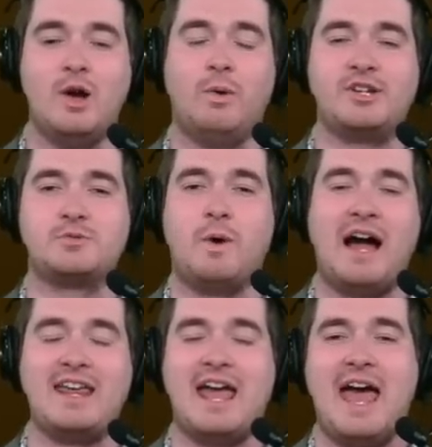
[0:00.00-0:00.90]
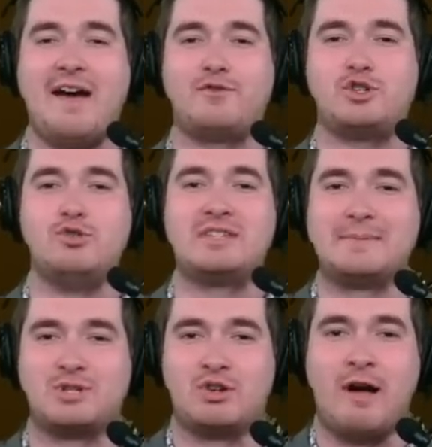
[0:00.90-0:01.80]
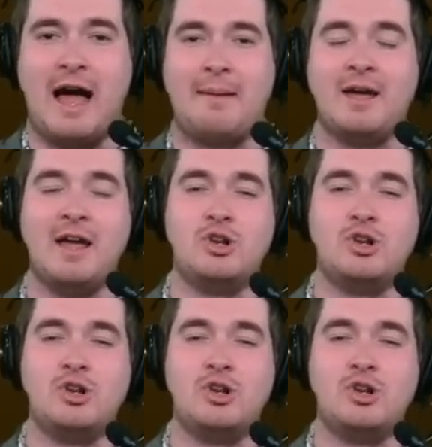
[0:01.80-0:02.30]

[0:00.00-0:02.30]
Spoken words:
which is why you have to subscribe.